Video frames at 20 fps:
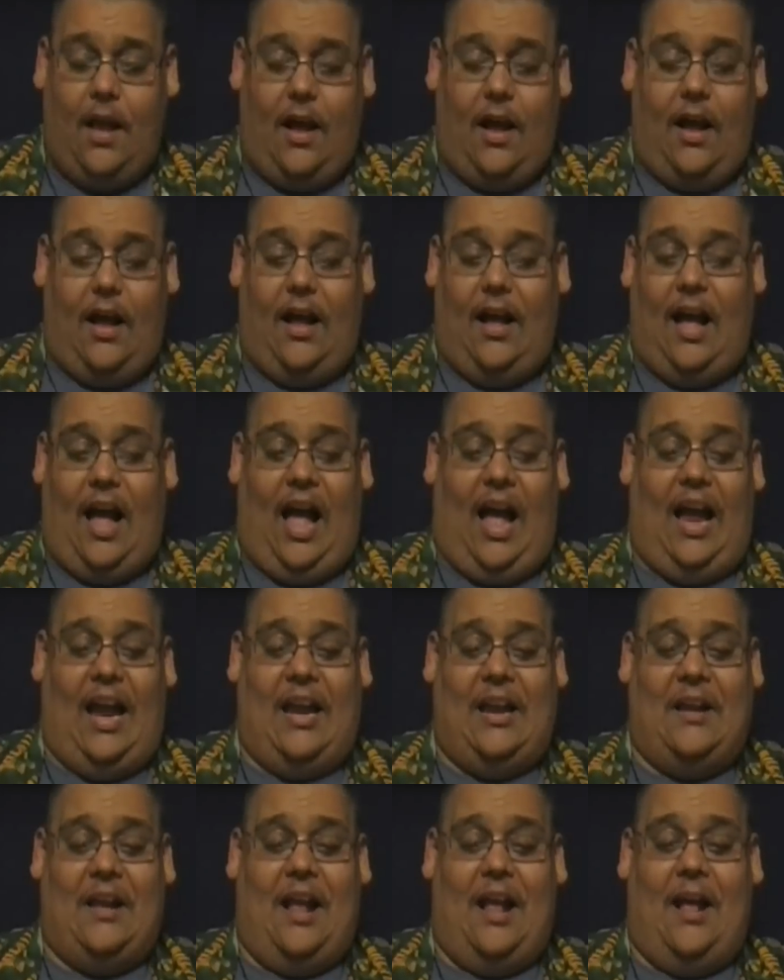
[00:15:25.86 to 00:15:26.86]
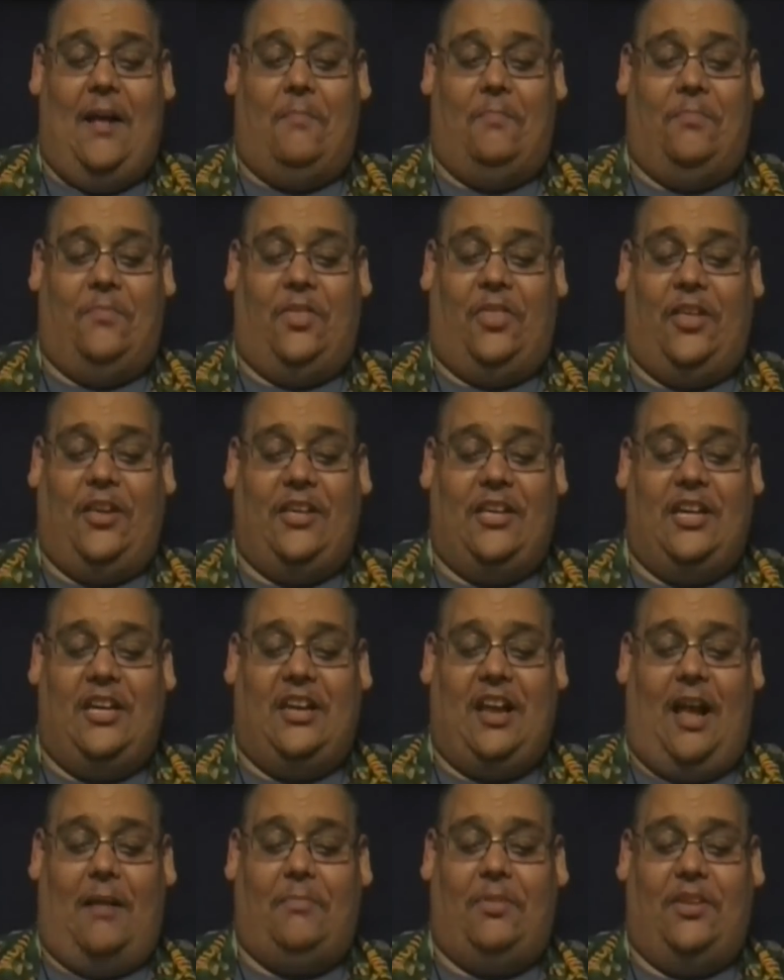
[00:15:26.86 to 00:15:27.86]
I'm
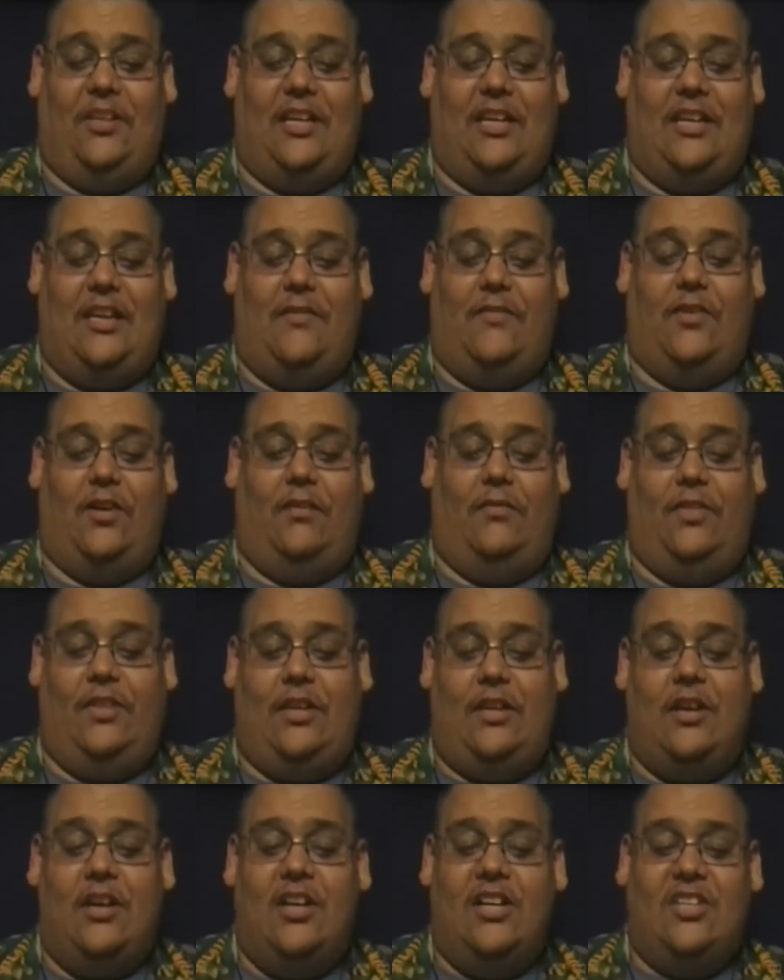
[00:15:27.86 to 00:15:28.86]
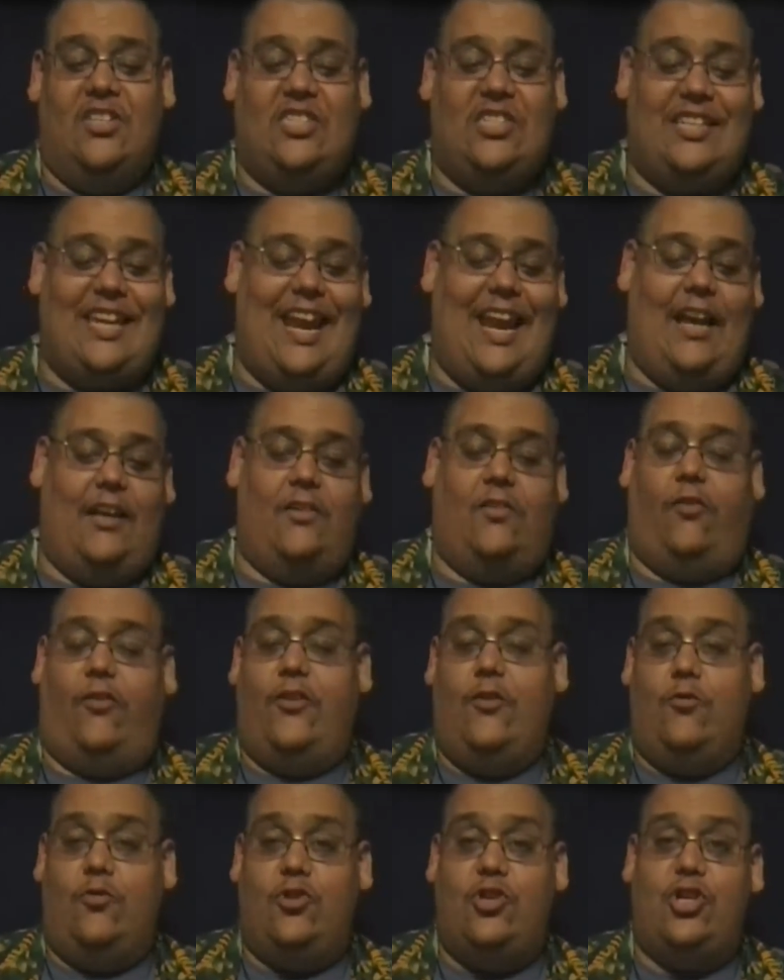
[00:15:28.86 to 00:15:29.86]
thinking even of the scant
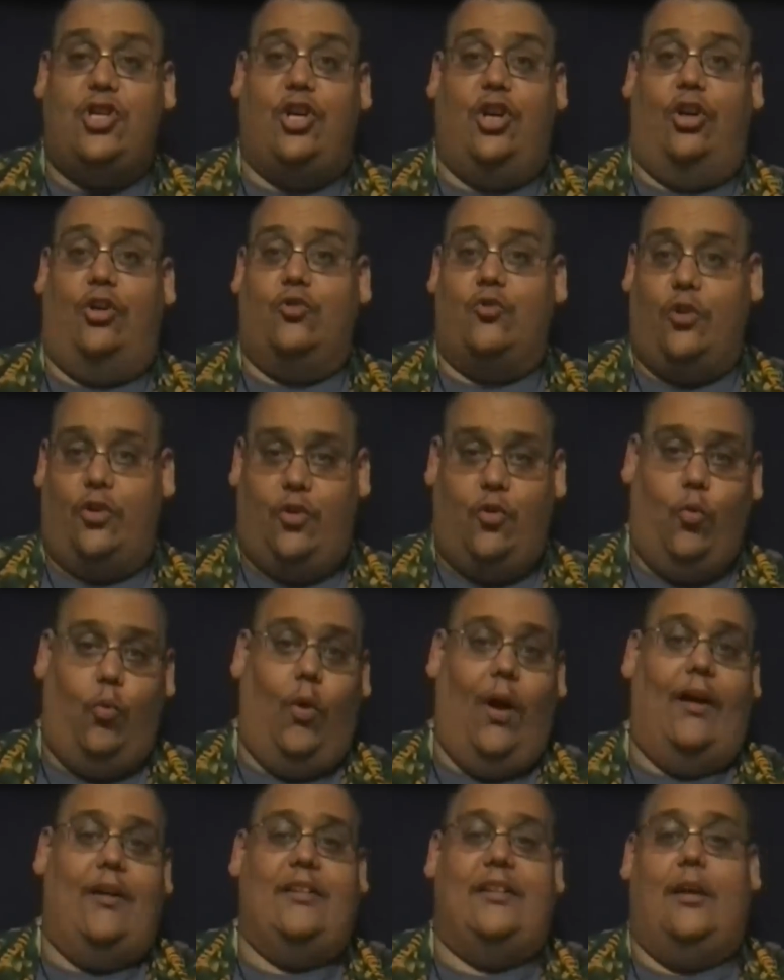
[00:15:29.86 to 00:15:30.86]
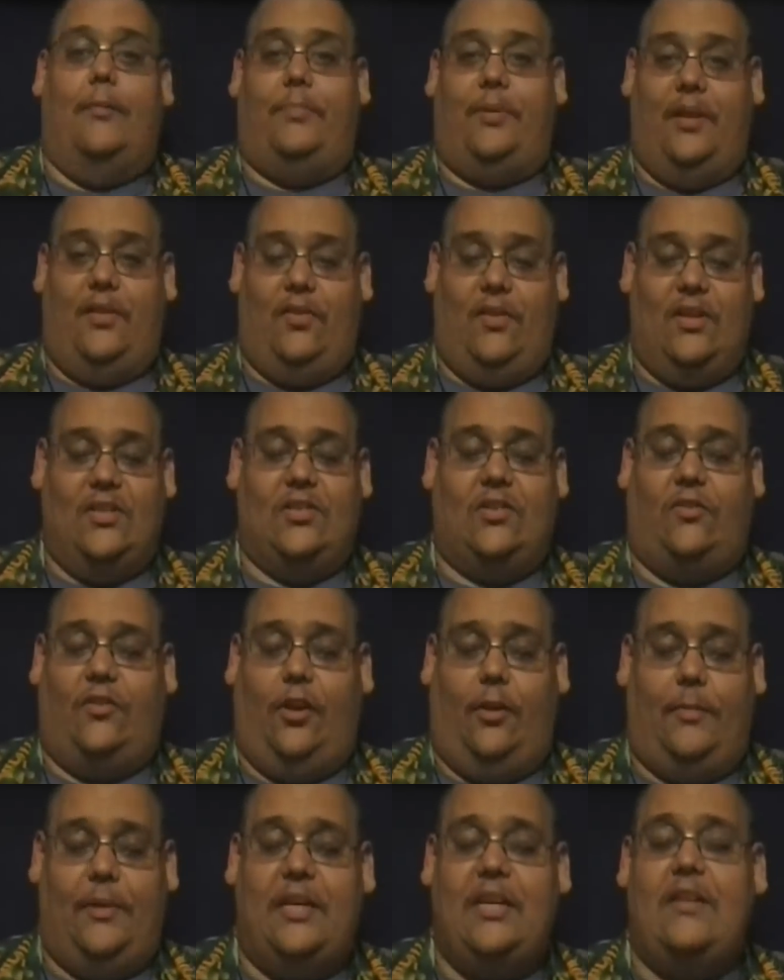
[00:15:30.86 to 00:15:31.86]
few children who wind up in this
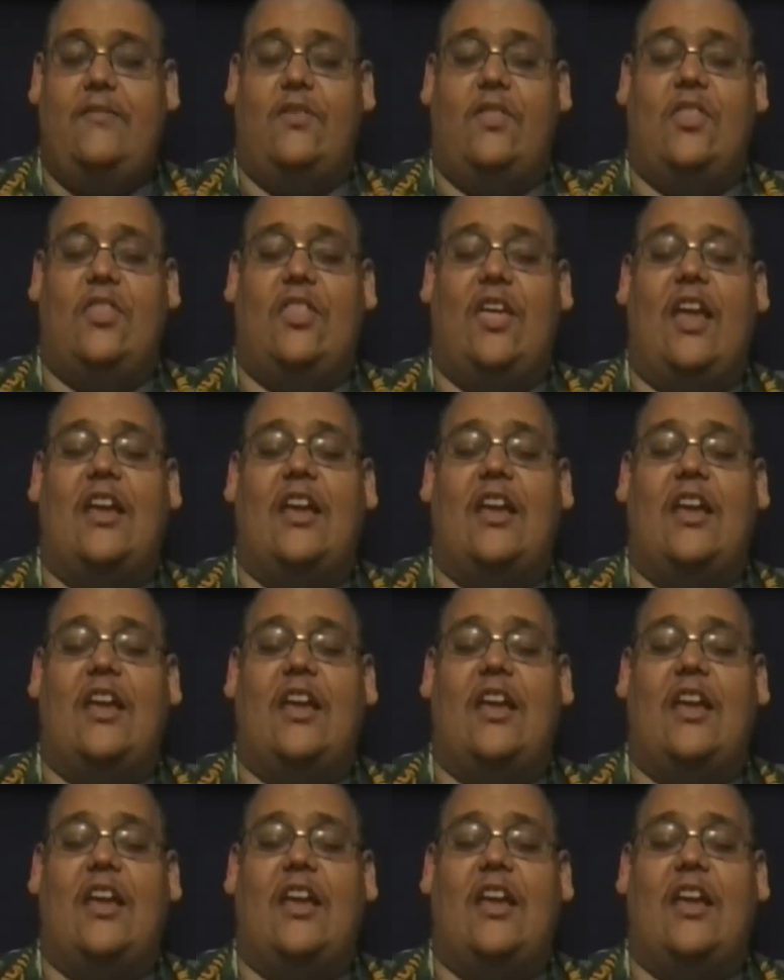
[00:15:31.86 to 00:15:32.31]
film, and even